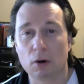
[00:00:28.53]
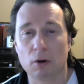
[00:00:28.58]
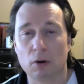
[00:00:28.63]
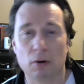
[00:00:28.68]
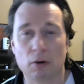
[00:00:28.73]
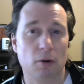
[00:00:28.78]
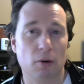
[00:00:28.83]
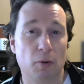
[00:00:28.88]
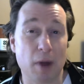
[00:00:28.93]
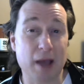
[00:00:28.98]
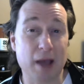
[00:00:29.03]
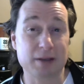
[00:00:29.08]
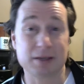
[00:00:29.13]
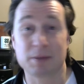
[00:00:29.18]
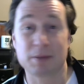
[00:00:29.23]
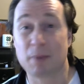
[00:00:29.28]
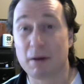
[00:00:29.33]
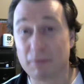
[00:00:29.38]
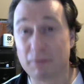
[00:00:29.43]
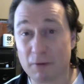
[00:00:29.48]
or
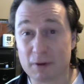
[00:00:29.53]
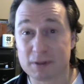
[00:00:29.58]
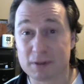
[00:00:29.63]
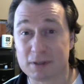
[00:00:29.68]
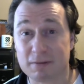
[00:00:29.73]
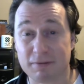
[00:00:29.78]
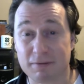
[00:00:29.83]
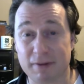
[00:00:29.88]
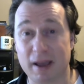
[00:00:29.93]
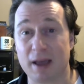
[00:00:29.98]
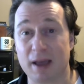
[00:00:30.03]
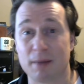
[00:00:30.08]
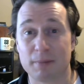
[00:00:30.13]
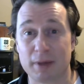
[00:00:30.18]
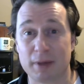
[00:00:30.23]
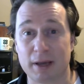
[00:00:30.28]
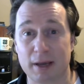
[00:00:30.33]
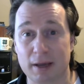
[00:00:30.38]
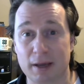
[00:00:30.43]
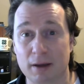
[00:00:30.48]
harassing my friends and
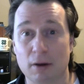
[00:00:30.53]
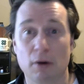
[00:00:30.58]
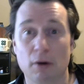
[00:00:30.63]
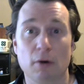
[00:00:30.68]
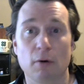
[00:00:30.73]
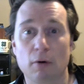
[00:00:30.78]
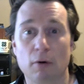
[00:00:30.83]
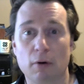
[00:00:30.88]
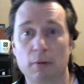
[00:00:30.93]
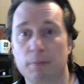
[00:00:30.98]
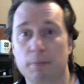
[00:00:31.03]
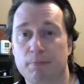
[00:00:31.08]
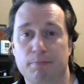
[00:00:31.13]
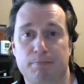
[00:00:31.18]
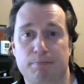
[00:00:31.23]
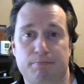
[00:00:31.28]
family or,